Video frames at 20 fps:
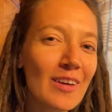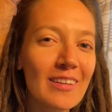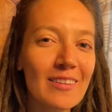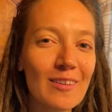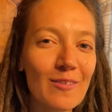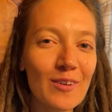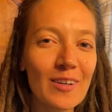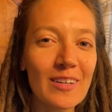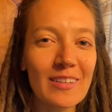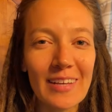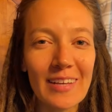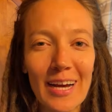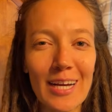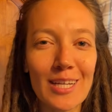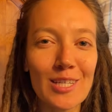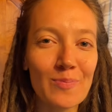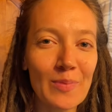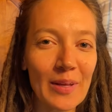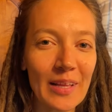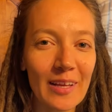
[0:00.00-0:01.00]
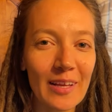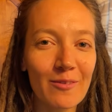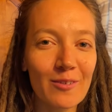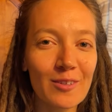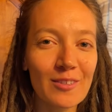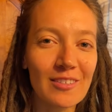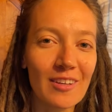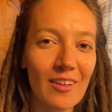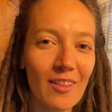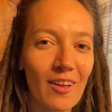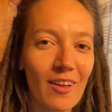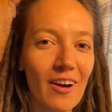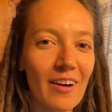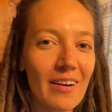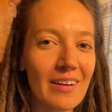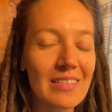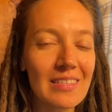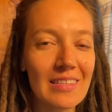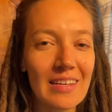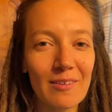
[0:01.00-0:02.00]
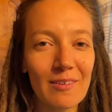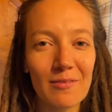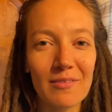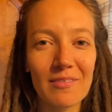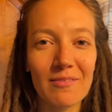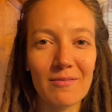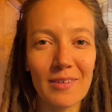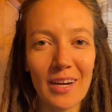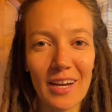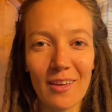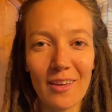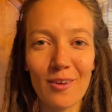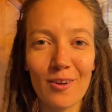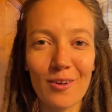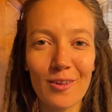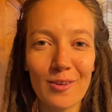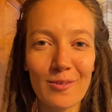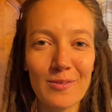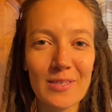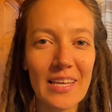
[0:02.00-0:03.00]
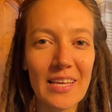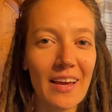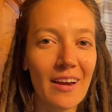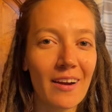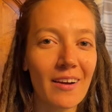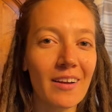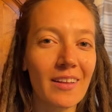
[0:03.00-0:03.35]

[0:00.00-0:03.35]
a different attachment level to locks than regular loose hair,